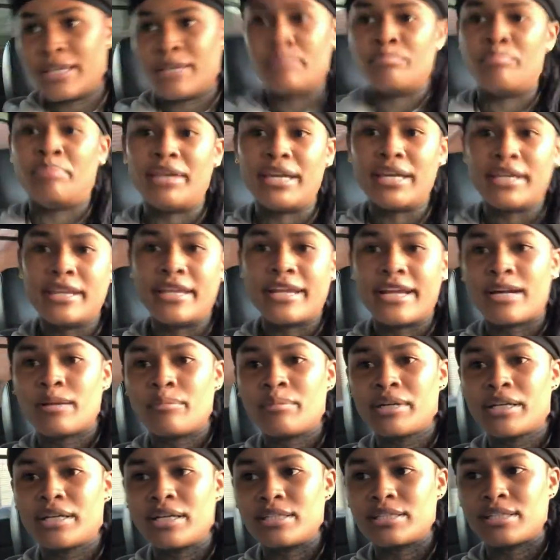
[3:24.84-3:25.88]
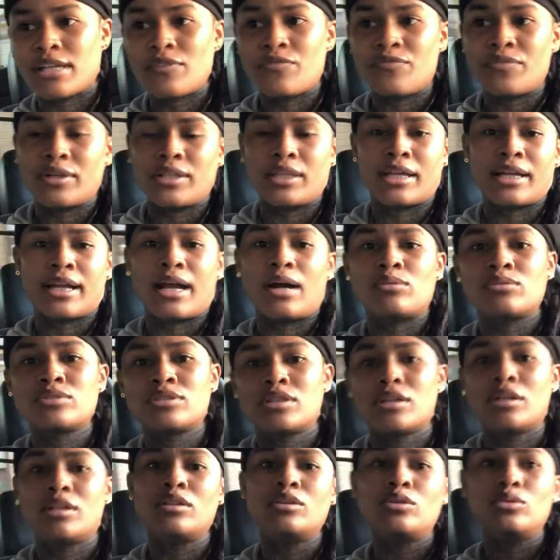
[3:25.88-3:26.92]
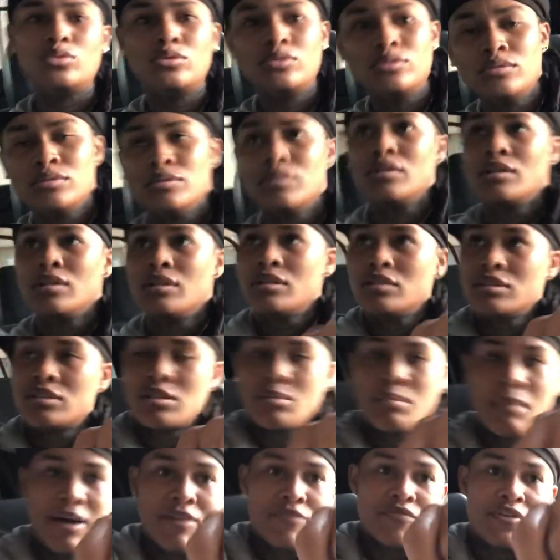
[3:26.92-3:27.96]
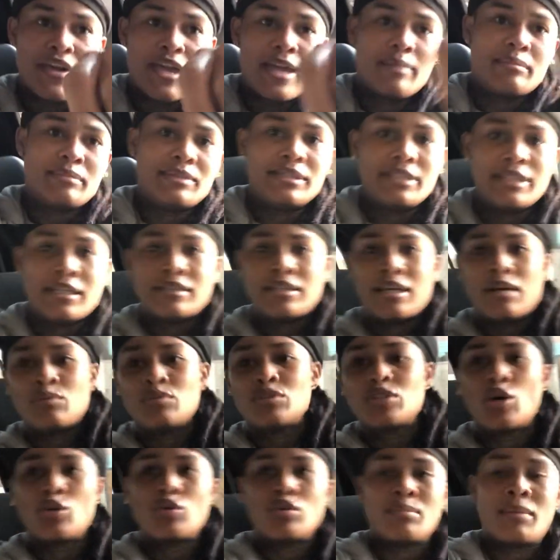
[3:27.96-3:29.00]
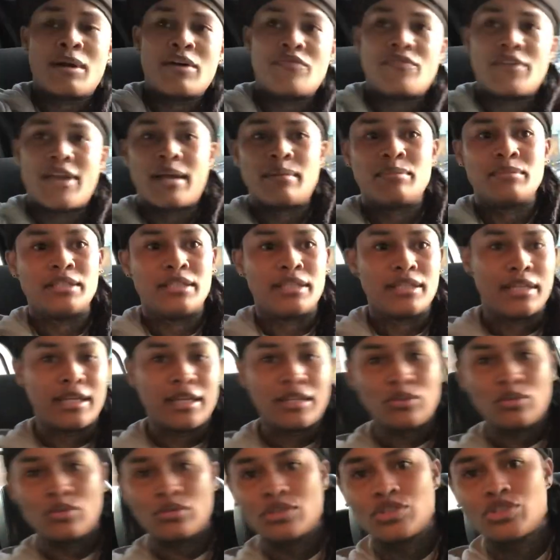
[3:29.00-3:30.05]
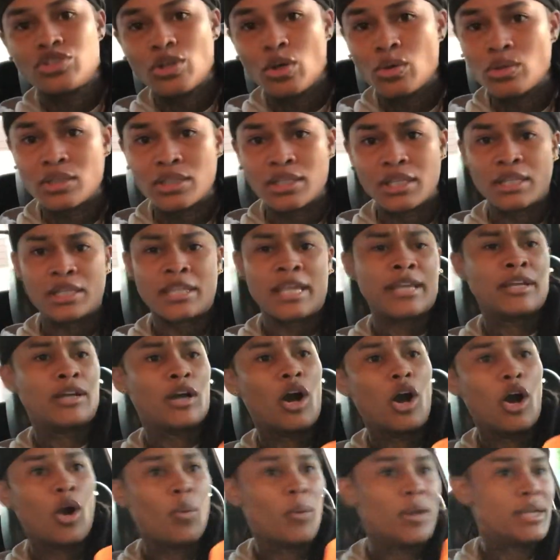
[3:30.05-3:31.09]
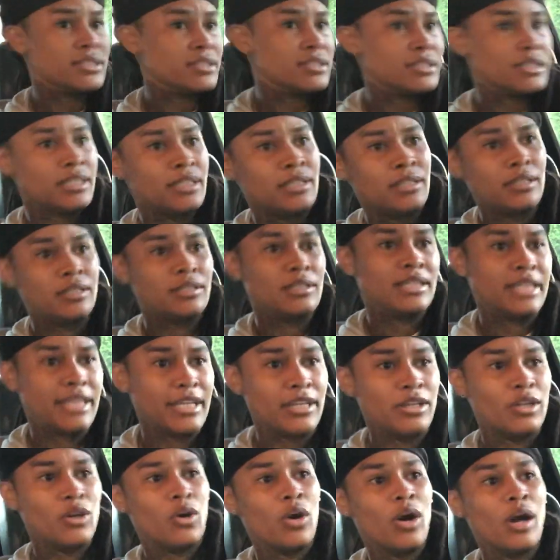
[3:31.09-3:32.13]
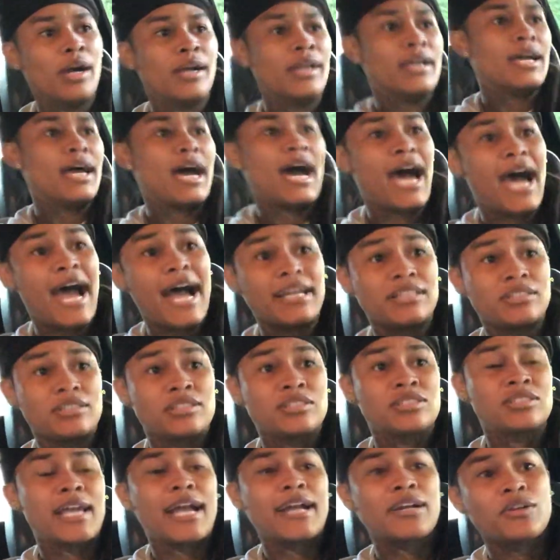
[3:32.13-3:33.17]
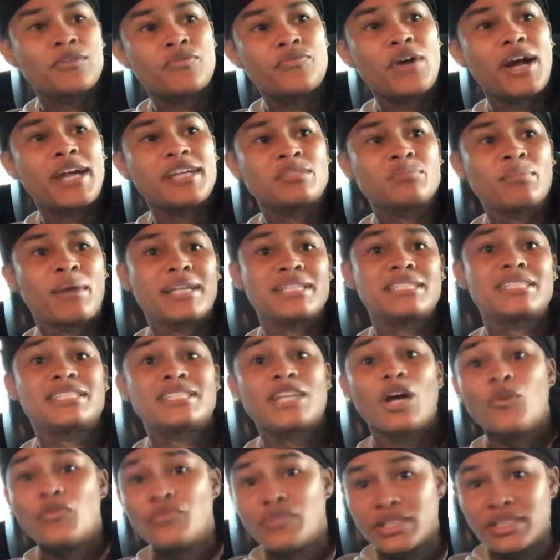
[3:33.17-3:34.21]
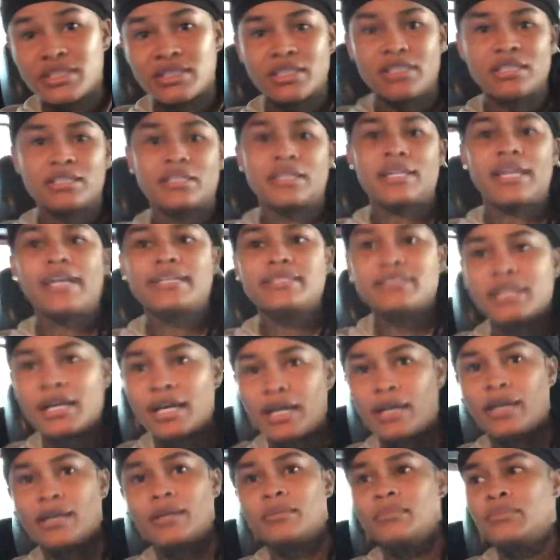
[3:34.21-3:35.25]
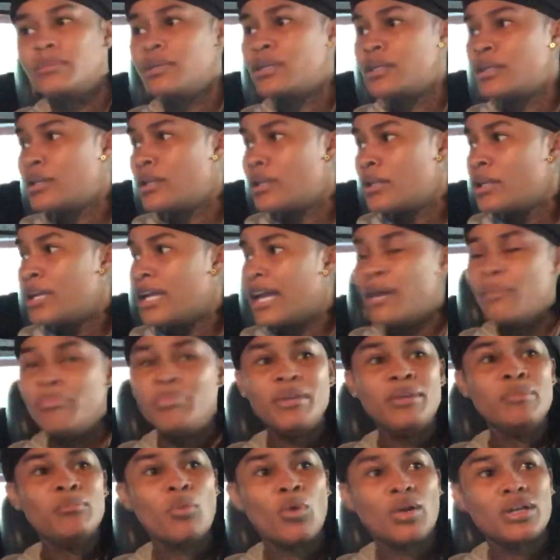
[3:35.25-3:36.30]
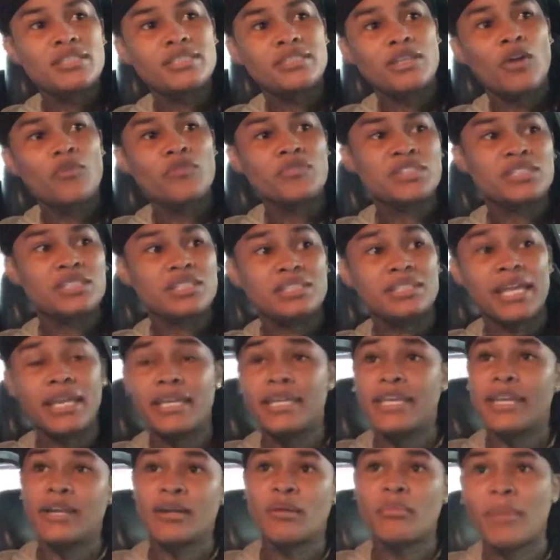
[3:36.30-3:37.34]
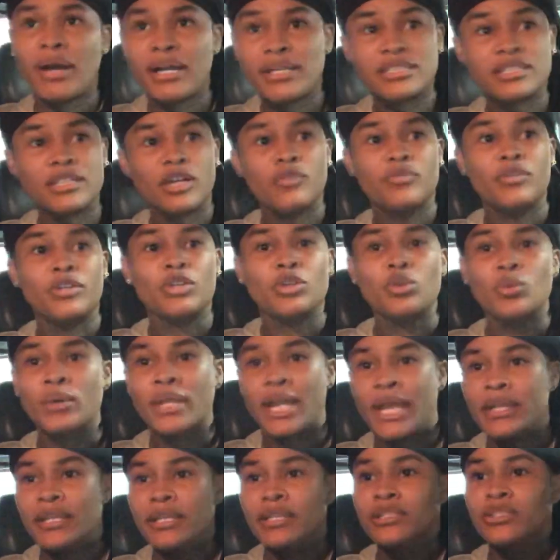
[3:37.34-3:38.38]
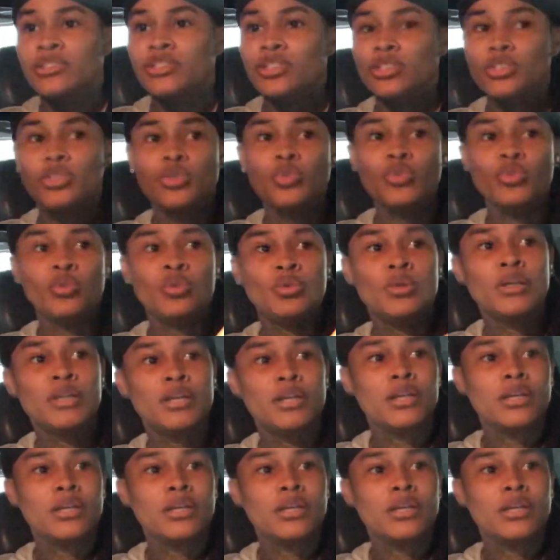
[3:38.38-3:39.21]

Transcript: being there because I felt like I was the glue to my family and that was holding my family together, or the shoulder that they could always lean on. I had to sacrifice my selflessness in that time and be more selfish to take care of myself and do what I needed to do